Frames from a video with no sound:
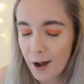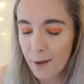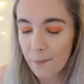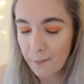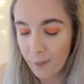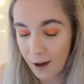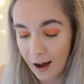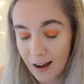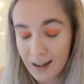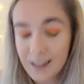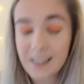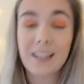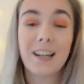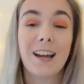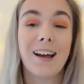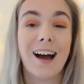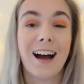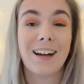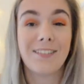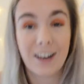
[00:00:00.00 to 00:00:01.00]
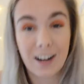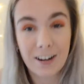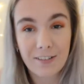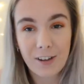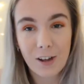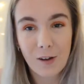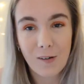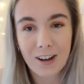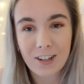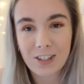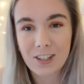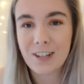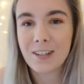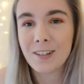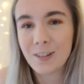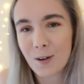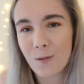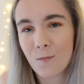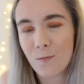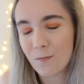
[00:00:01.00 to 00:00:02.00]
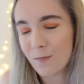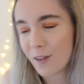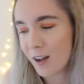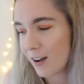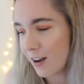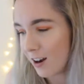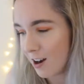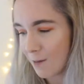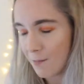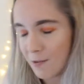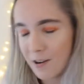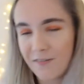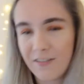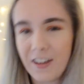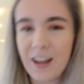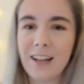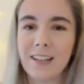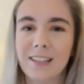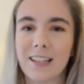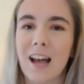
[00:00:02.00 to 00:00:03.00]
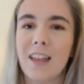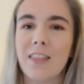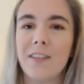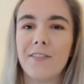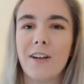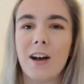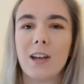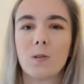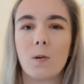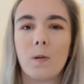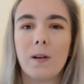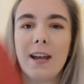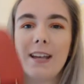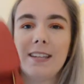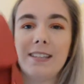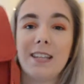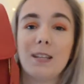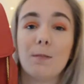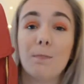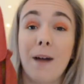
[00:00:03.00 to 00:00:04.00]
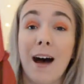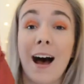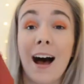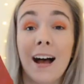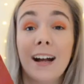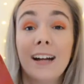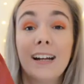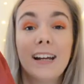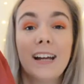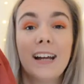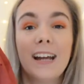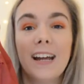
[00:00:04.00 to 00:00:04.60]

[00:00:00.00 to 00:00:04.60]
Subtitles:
but I've had a few questions on a couple of things, and the first one is this bag.